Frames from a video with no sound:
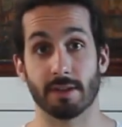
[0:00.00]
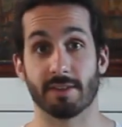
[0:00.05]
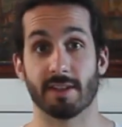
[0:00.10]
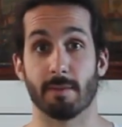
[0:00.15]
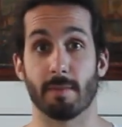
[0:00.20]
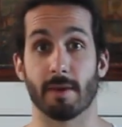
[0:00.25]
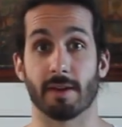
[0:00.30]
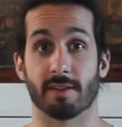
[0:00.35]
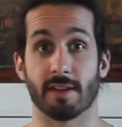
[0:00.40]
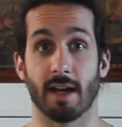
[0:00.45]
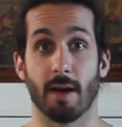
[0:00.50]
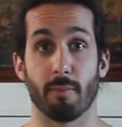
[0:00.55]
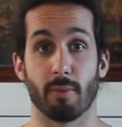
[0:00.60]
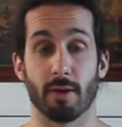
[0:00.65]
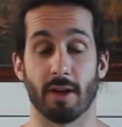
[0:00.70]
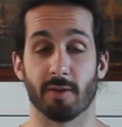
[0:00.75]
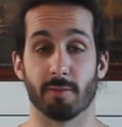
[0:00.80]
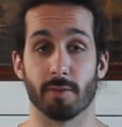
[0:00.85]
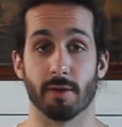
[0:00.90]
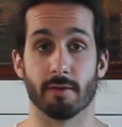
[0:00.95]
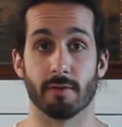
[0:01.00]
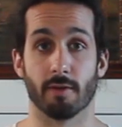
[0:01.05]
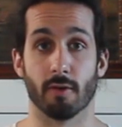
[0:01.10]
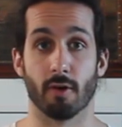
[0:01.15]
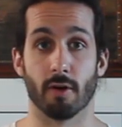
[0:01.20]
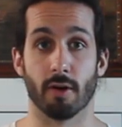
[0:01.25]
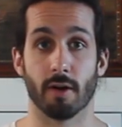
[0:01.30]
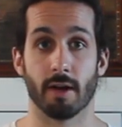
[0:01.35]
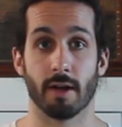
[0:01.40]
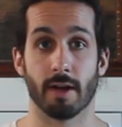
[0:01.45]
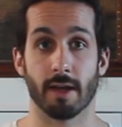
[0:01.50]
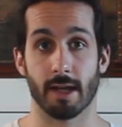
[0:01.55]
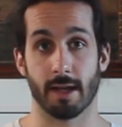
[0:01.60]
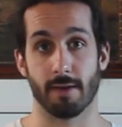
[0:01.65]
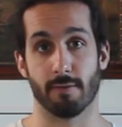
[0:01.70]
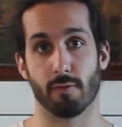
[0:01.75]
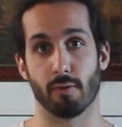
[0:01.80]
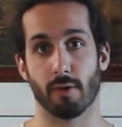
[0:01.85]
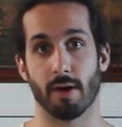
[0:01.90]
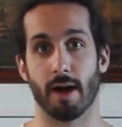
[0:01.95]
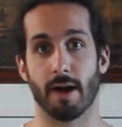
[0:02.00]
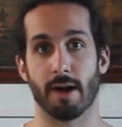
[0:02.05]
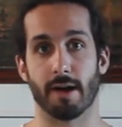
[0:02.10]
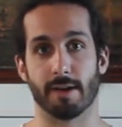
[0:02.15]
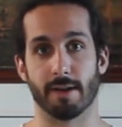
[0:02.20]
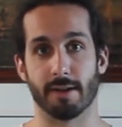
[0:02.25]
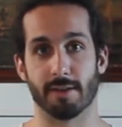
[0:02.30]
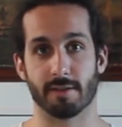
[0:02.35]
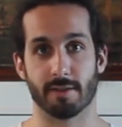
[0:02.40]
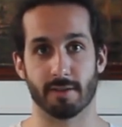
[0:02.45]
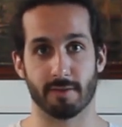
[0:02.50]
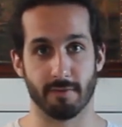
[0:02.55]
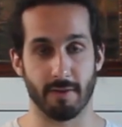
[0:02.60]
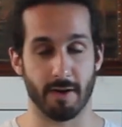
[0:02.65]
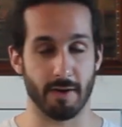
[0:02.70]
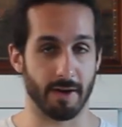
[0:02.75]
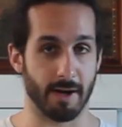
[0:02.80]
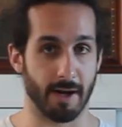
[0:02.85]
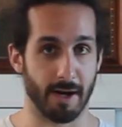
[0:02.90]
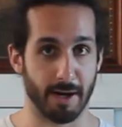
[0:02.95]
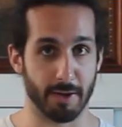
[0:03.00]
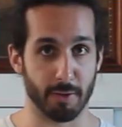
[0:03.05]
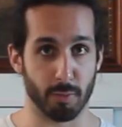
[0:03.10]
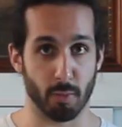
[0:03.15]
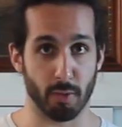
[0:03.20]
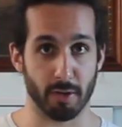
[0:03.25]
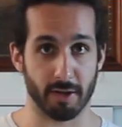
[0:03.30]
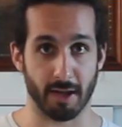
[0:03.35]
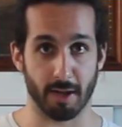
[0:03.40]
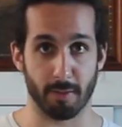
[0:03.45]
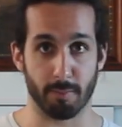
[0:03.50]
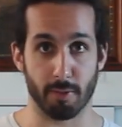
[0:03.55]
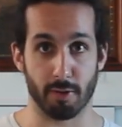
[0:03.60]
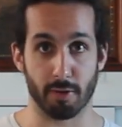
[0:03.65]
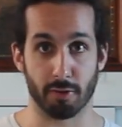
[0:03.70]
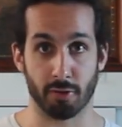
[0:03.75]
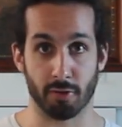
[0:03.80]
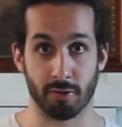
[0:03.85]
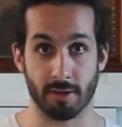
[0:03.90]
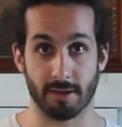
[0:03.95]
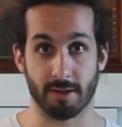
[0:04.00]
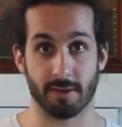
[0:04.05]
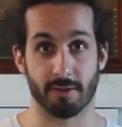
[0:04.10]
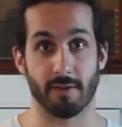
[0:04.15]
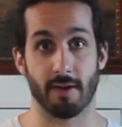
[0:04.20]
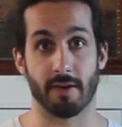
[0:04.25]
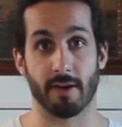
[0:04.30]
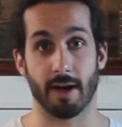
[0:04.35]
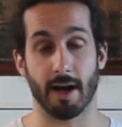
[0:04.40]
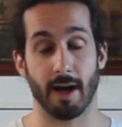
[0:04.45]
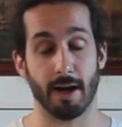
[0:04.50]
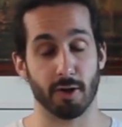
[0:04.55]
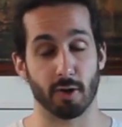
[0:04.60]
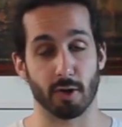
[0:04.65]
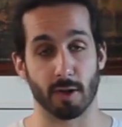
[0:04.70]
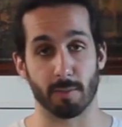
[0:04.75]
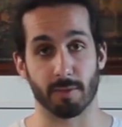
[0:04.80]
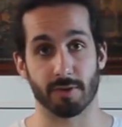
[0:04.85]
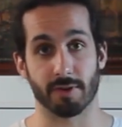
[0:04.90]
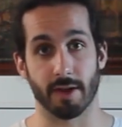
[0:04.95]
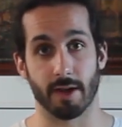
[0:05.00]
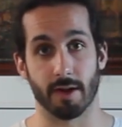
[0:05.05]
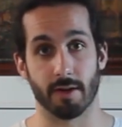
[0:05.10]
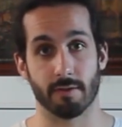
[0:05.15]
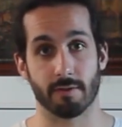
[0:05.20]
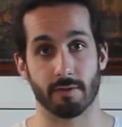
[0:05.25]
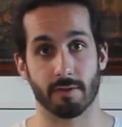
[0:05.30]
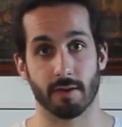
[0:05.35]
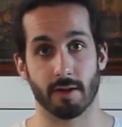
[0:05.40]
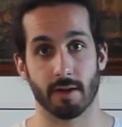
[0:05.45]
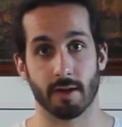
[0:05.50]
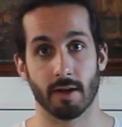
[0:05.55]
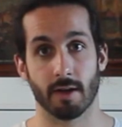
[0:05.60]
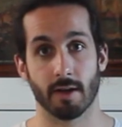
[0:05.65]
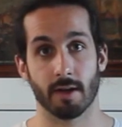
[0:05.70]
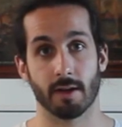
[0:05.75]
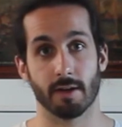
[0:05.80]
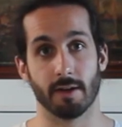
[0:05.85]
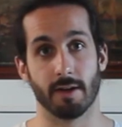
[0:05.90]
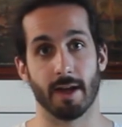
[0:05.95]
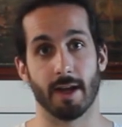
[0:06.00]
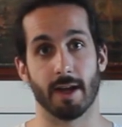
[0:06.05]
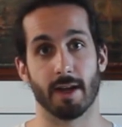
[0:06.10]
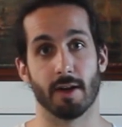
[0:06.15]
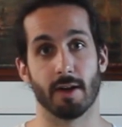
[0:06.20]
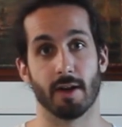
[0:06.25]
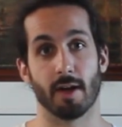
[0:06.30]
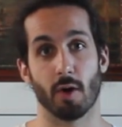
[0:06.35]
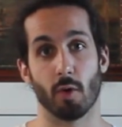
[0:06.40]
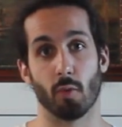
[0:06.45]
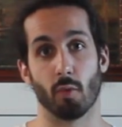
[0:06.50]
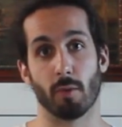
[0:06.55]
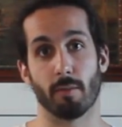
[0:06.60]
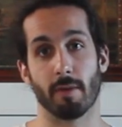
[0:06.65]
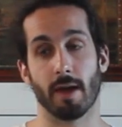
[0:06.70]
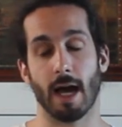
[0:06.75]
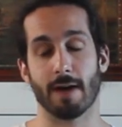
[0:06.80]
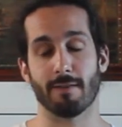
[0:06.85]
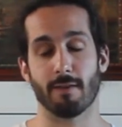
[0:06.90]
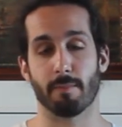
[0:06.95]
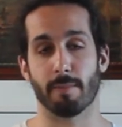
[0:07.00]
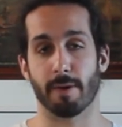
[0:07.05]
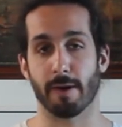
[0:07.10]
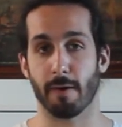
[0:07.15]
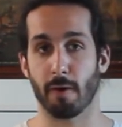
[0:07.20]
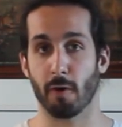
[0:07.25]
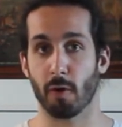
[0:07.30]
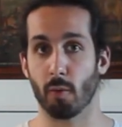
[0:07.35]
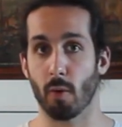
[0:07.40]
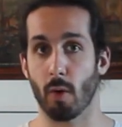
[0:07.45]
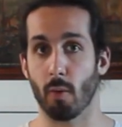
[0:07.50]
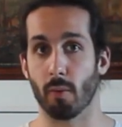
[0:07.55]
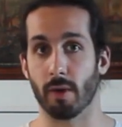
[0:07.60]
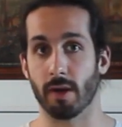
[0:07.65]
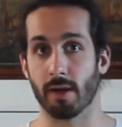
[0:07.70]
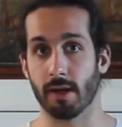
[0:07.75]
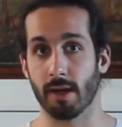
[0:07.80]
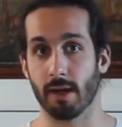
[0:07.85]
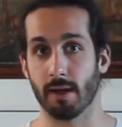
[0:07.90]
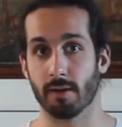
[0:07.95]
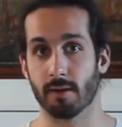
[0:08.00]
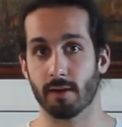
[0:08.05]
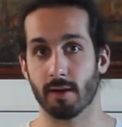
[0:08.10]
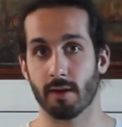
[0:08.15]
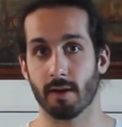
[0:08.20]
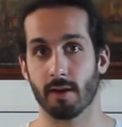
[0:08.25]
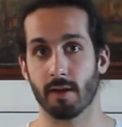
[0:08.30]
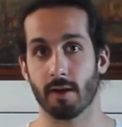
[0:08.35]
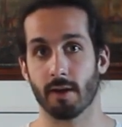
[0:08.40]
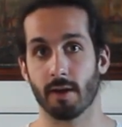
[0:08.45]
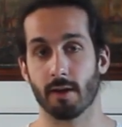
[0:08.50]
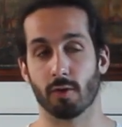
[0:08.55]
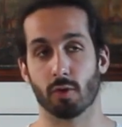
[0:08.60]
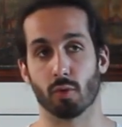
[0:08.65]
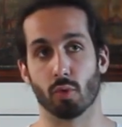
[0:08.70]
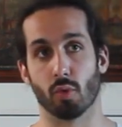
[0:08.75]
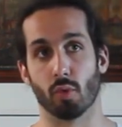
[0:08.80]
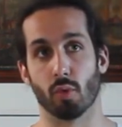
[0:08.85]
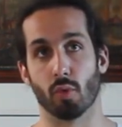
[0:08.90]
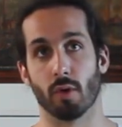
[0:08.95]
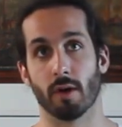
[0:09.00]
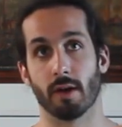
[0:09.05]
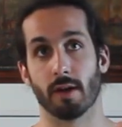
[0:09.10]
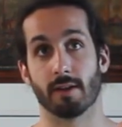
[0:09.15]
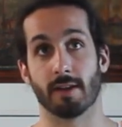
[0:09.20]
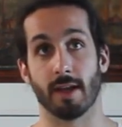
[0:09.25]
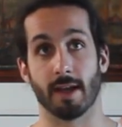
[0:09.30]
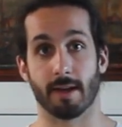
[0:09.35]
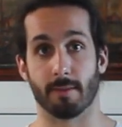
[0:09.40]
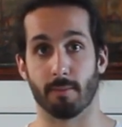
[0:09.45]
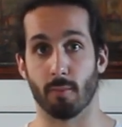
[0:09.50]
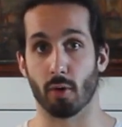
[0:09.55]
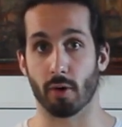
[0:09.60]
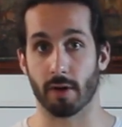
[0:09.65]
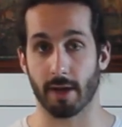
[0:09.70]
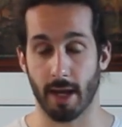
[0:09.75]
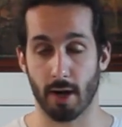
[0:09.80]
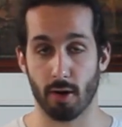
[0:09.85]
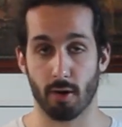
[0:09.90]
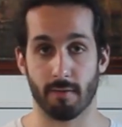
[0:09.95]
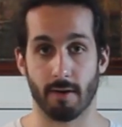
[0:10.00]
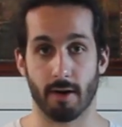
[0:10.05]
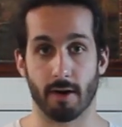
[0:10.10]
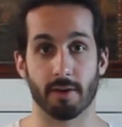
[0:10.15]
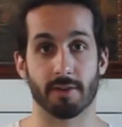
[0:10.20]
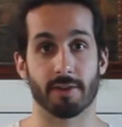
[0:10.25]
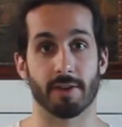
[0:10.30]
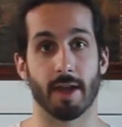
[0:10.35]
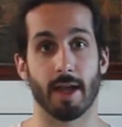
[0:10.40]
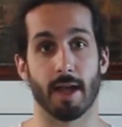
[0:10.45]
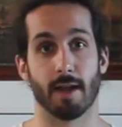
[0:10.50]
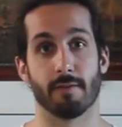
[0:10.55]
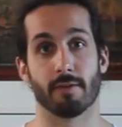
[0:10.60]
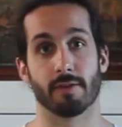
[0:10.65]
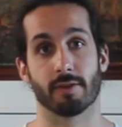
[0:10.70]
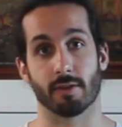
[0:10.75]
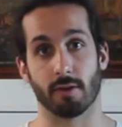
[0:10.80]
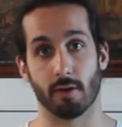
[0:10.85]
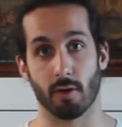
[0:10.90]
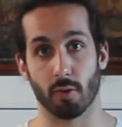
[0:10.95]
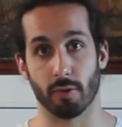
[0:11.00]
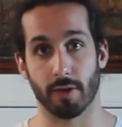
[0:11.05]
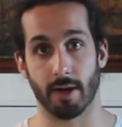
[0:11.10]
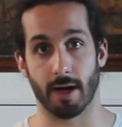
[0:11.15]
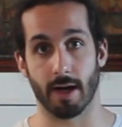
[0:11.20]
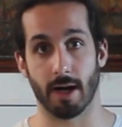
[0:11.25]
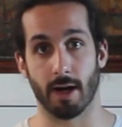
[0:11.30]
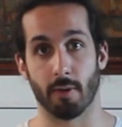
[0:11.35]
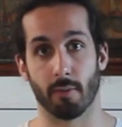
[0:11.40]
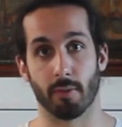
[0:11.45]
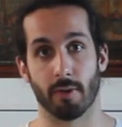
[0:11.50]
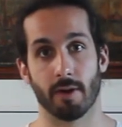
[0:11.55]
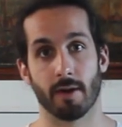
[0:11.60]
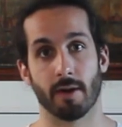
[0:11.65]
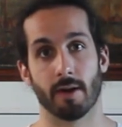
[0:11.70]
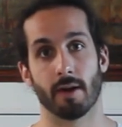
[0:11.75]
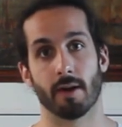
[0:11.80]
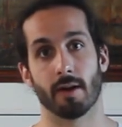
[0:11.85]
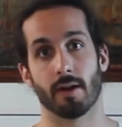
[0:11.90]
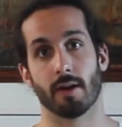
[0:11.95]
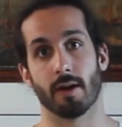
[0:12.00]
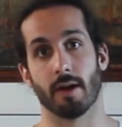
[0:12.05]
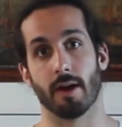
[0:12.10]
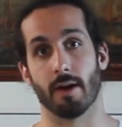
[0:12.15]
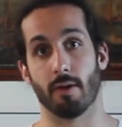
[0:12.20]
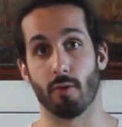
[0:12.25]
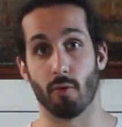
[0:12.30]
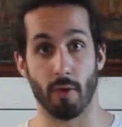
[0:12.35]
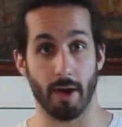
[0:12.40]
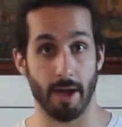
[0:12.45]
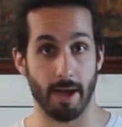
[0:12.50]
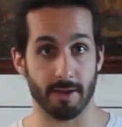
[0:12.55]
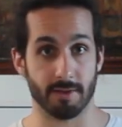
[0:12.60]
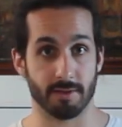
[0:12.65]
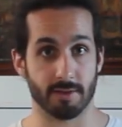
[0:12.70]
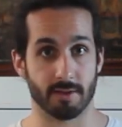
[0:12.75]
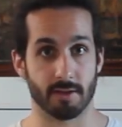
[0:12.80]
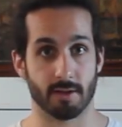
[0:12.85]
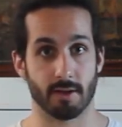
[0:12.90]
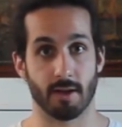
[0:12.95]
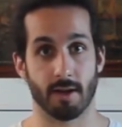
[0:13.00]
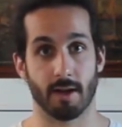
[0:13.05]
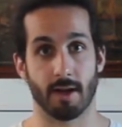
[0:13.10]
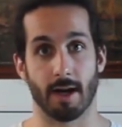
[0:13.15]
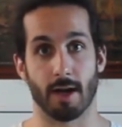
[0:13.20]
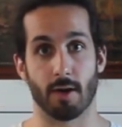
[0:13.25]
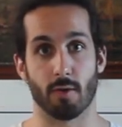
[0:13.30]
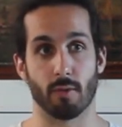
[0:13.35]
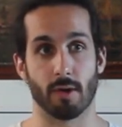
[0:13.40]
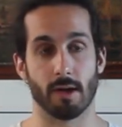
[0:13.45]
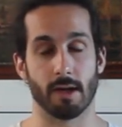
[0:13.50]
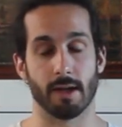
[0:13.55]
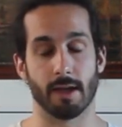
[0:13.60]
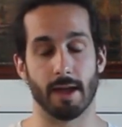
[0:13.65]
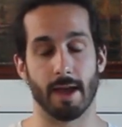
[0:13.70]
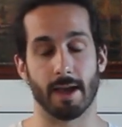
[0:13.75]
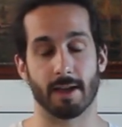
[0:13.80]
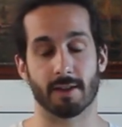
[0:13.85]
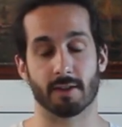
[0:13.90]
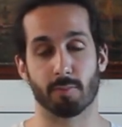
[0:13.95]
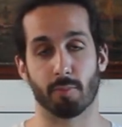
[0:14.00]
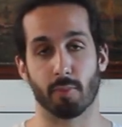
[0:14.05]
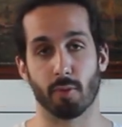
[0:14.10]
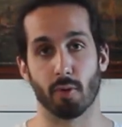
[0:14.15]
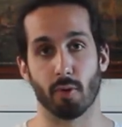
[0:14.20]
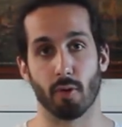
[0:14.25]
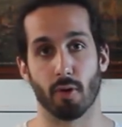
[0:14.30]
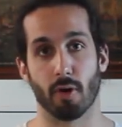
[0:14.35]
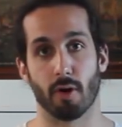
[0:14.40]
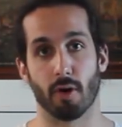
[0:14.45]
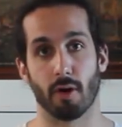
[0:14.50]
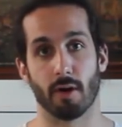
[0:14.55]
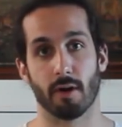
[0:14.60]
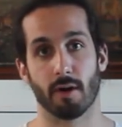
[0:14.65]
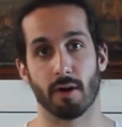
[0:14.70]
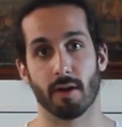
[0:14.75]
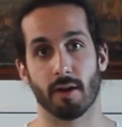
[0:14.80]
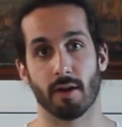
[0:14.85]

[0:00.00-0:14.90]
same example as before, if we are this very hard working person that is very hard on himself, then we may have a period where we need to take more care of ourselves, slow down, rest, and really explore